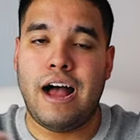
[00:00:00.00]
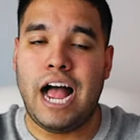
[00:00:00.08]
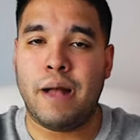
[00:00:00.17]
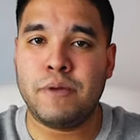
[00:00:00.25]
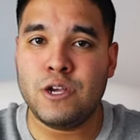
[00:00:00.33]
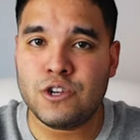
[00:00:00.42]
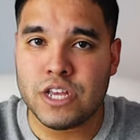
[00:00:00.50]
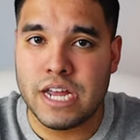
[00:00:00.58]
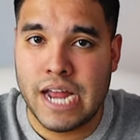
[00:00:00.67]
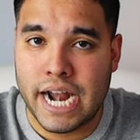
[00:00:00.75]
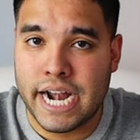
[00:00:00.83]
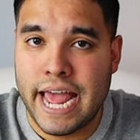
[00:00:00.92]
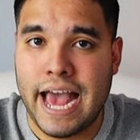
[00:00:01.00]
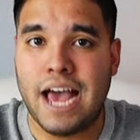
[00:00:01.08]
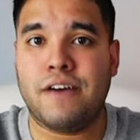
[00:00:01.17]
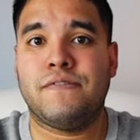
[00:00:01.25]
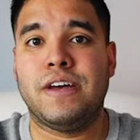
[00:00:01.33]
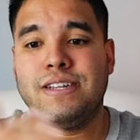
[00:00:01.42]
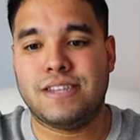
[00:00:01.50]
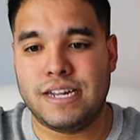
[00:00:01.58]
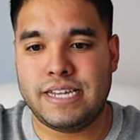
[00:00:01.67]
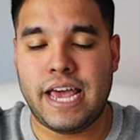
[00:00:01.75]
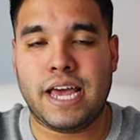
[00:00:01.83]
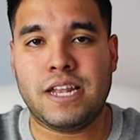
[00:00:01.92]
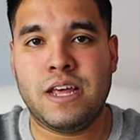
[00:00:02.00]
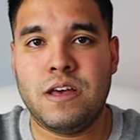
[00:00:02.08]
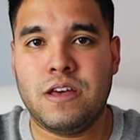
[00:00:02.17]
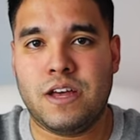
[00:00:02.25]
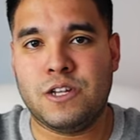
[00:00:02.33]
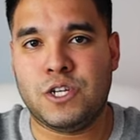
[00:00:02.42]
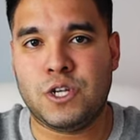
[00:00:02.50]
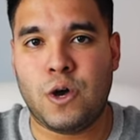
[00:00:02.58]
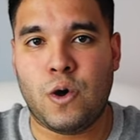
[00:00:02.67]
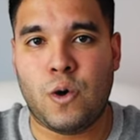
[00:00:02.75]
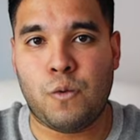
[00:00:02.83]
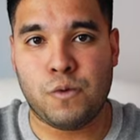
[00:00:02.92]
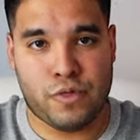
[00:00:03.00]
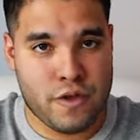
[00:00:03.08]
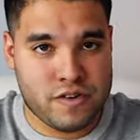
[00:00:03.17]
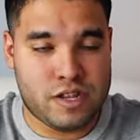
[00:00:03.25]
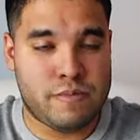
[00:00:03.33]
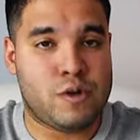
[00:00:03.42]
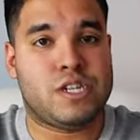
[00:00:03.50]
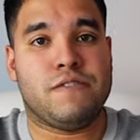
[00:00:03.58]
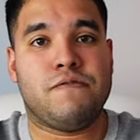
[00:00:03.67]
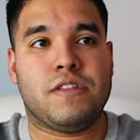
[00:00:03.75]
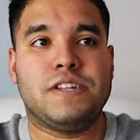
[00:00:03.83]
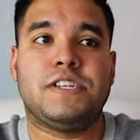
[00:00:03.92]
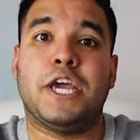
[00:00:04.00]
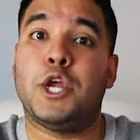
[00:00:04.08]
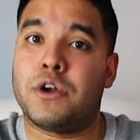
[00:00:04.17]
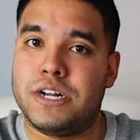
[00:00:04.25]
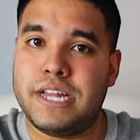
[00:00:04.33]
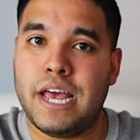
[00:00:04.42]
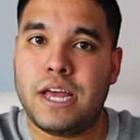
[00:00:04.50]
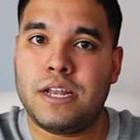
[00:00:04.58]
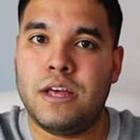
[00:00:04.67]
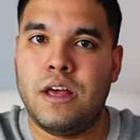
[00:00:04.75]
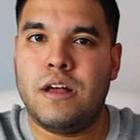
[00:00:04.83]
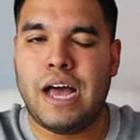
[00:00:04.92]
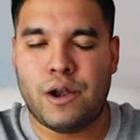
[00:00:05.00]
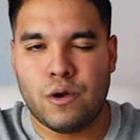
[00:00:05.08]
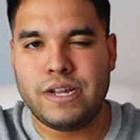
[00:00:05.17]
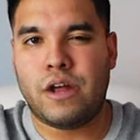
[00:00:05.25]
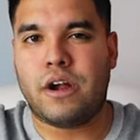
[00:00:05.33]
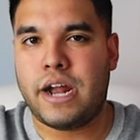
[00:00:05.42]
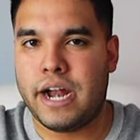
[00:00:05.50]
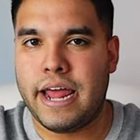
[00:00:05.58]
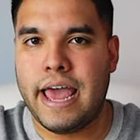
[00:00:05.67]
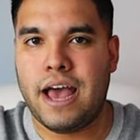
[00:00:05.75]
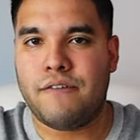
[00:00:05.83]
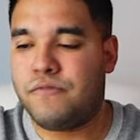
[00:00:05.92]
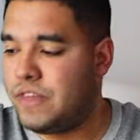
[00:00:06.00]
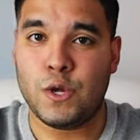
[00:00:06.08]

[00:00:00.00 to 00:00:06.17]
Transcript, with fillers: I'm usually a nine and a half to 10, and so with Thursday boots, if let's say you're a 10, I'd go down to nine and a half.